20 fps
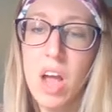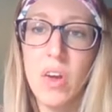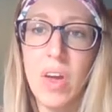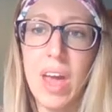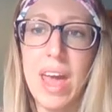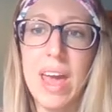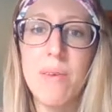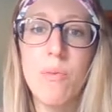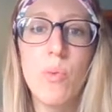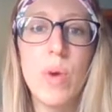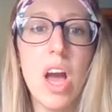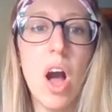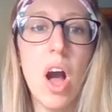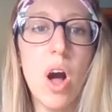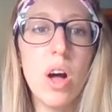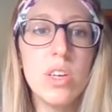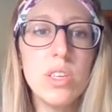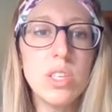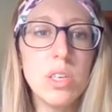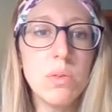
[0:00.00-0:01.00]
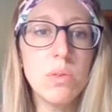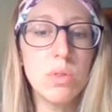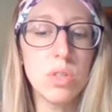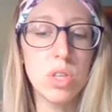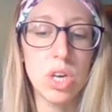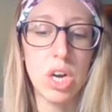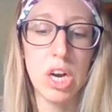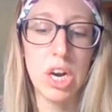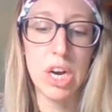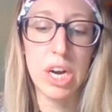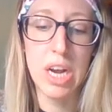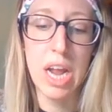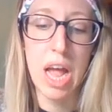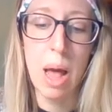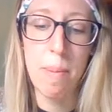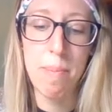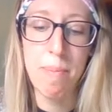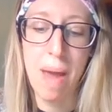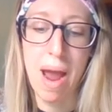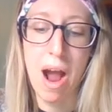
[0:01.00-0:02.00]
Okay, we also learn
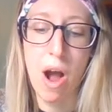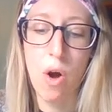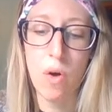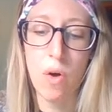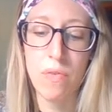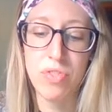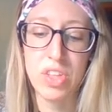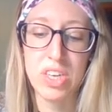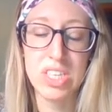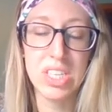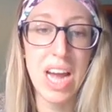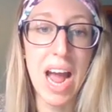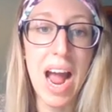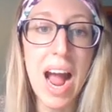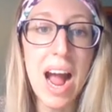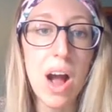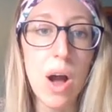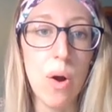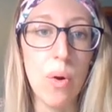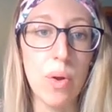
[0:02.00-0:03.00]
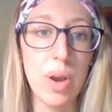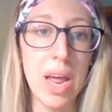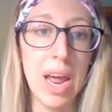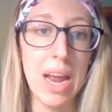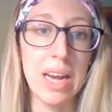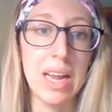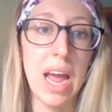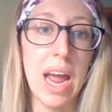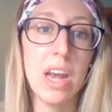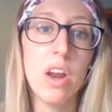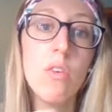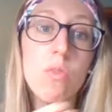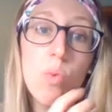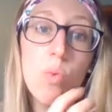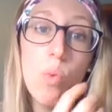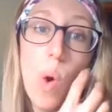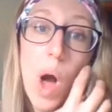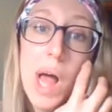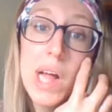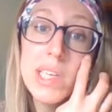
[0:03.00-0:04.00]
about the town and kind of
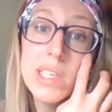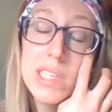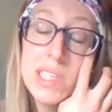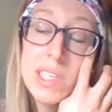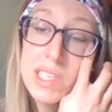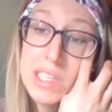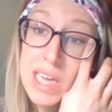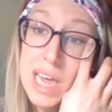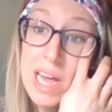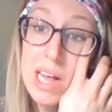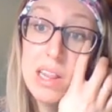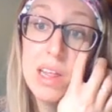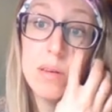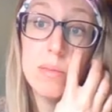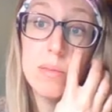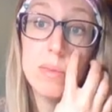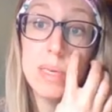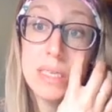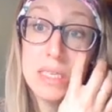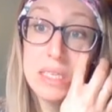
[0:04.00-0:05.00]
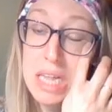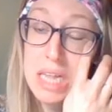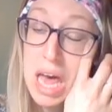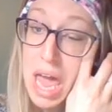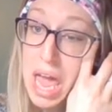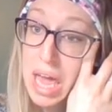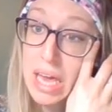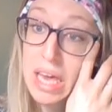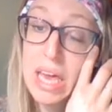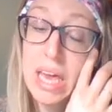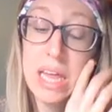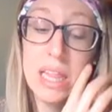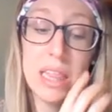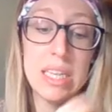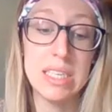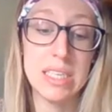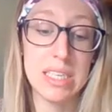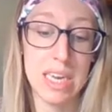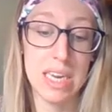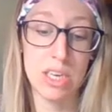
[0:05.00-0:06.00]
what Salem is like in
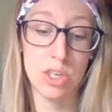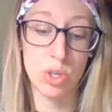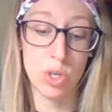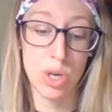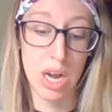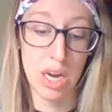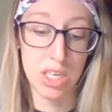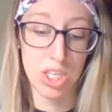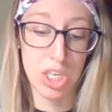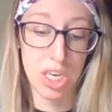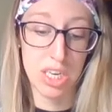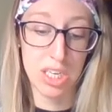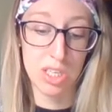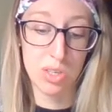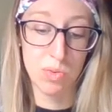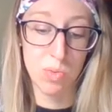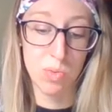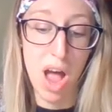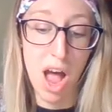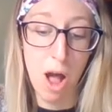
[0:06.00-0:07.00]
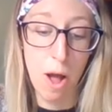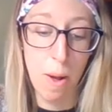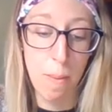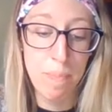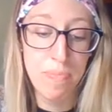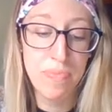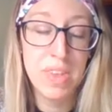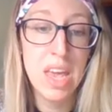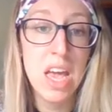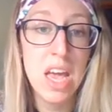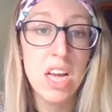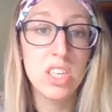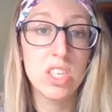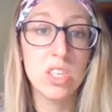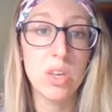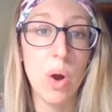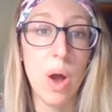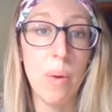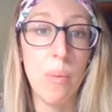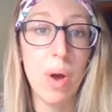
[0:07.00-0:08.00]
this introduction as well.
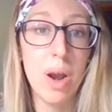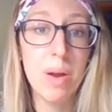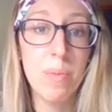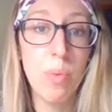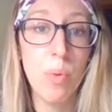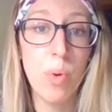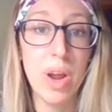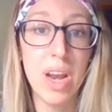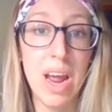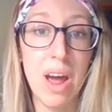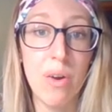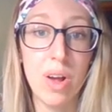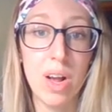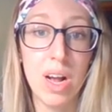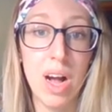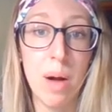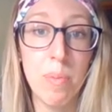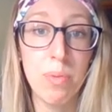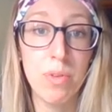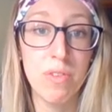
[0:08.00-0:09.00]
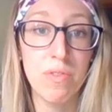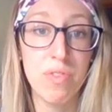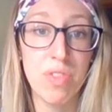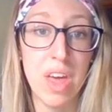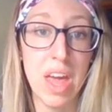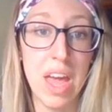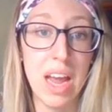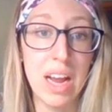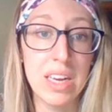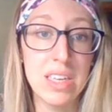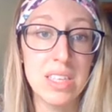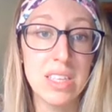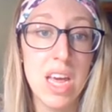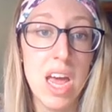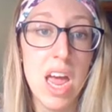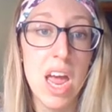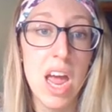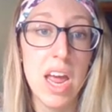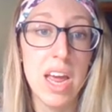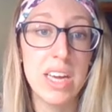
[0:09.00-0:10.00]
So I want to point out a couple of things.
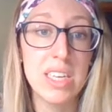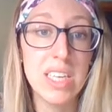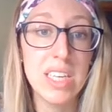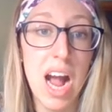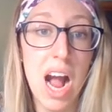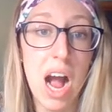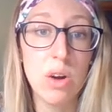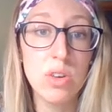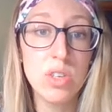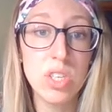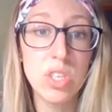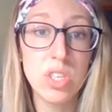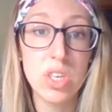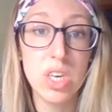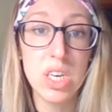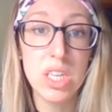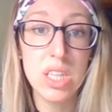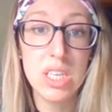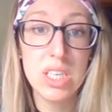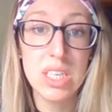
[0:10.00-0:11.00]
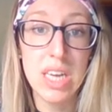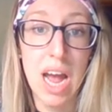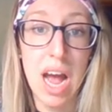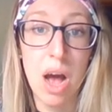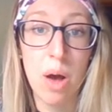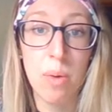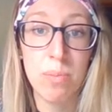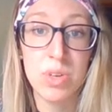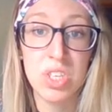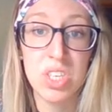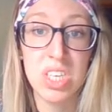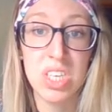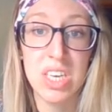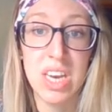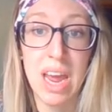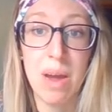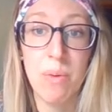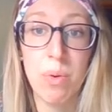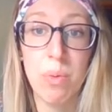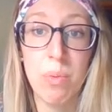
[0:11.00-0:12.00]
His house stood in a town, but
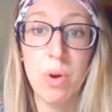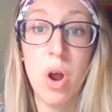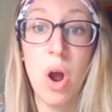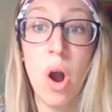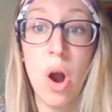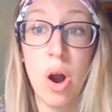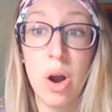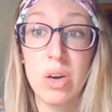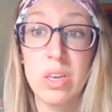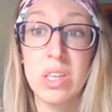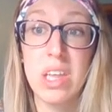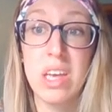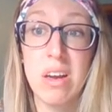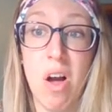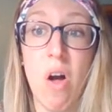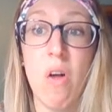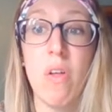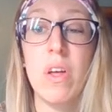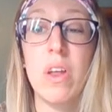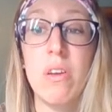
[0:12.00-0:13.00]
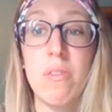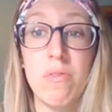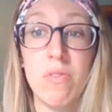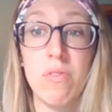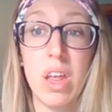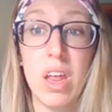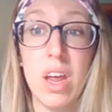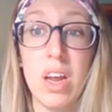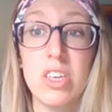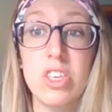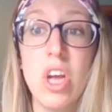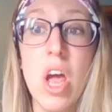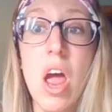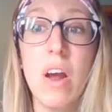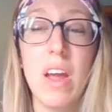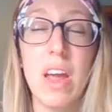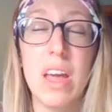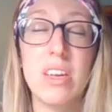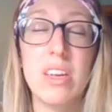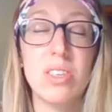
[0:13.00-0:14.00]
today we would hardly call it a village.
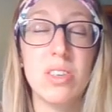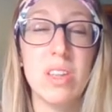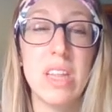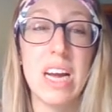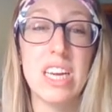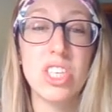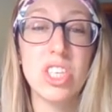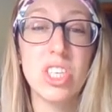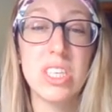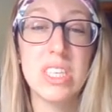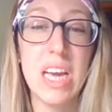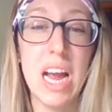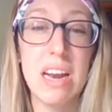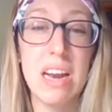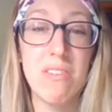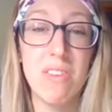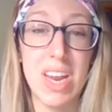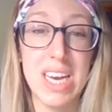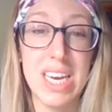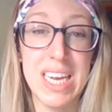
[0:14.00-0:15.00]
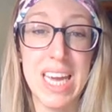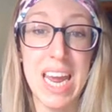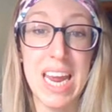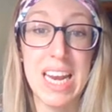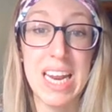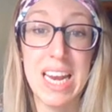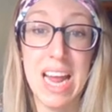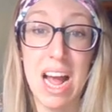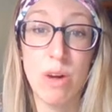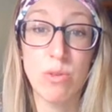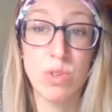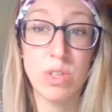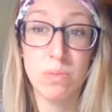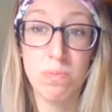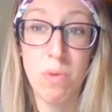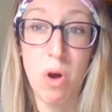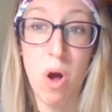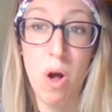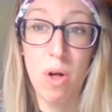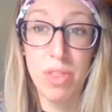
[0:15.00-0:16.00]
Okay, so that's just kind of indicating how
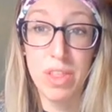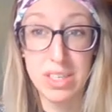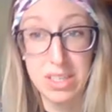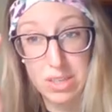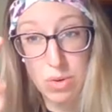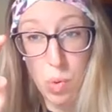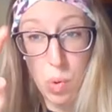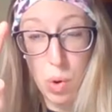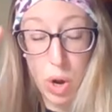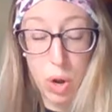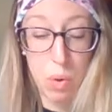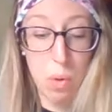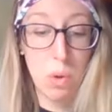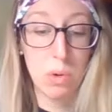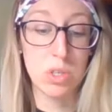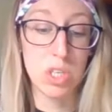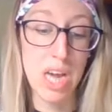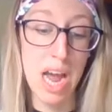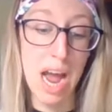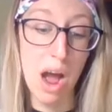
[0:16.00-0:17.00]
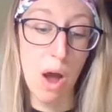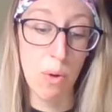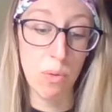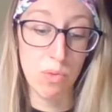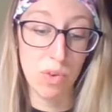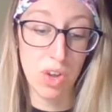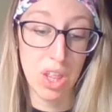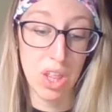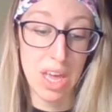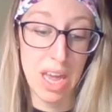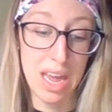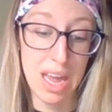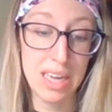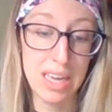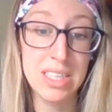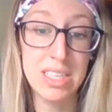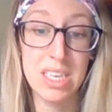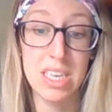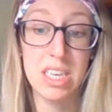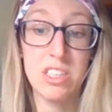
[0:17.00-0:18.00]
small this quote unquote town really
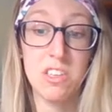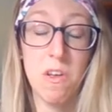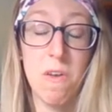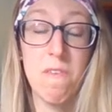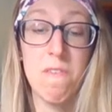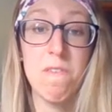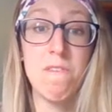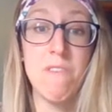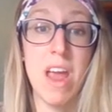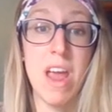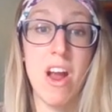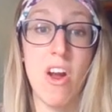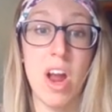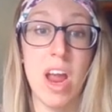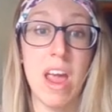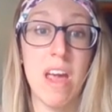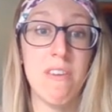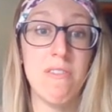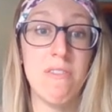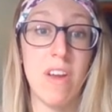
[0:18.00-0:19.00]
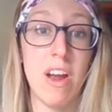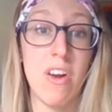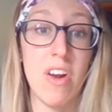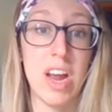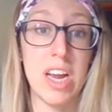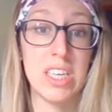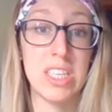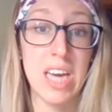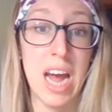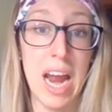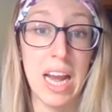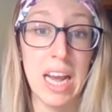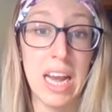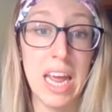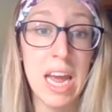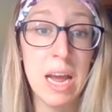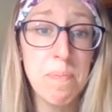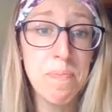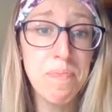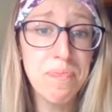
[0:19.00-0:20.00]
is. It's very, very
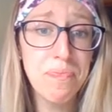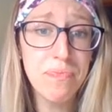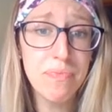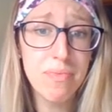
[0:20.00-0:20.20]
tiny.